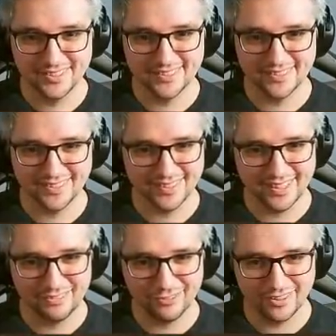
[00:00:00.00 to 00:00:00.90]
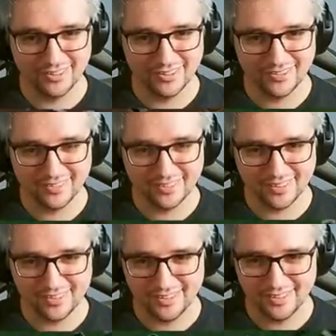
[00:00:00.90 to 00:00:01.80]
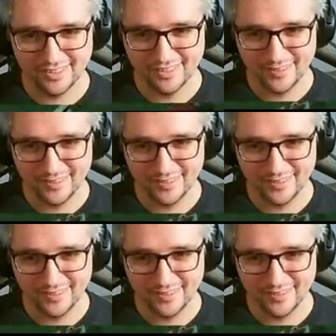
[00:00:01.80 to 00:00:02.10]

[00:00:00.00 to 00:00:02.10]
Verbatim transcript: Because uh, I feel this... Uh,